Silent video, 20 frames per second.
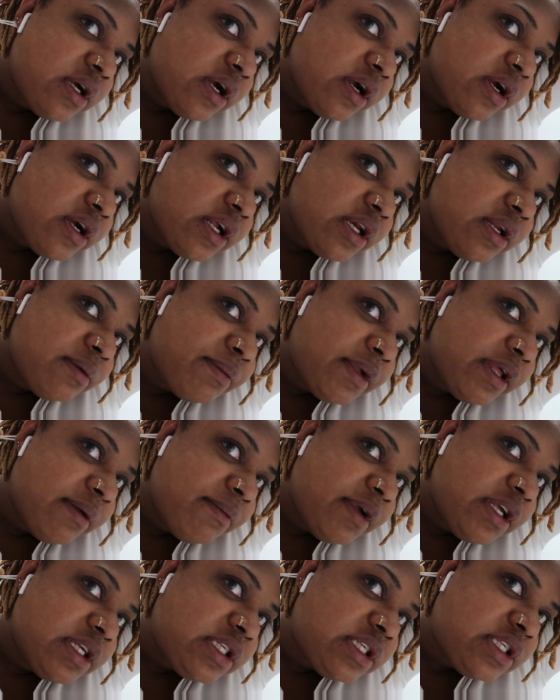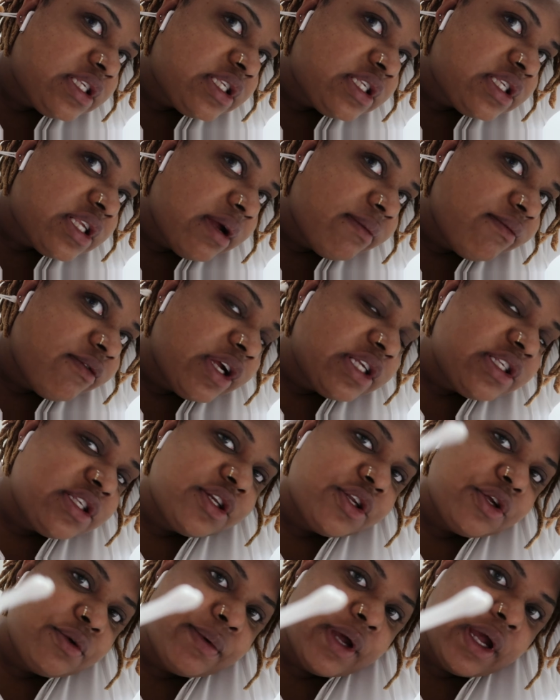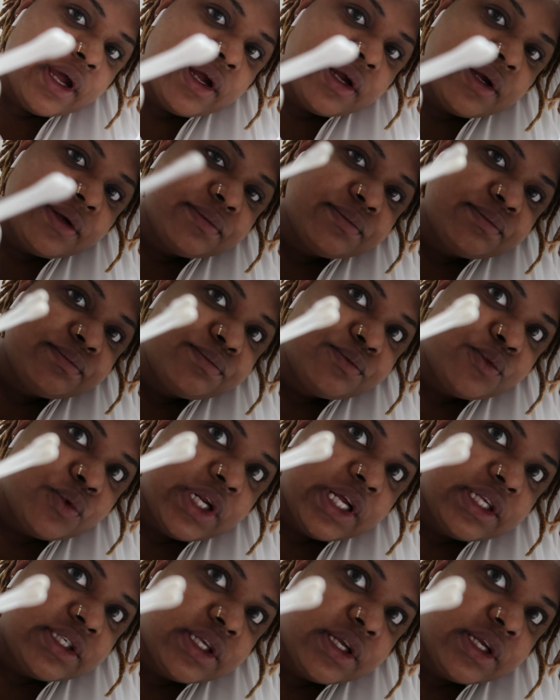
are gonna give me some residue back what I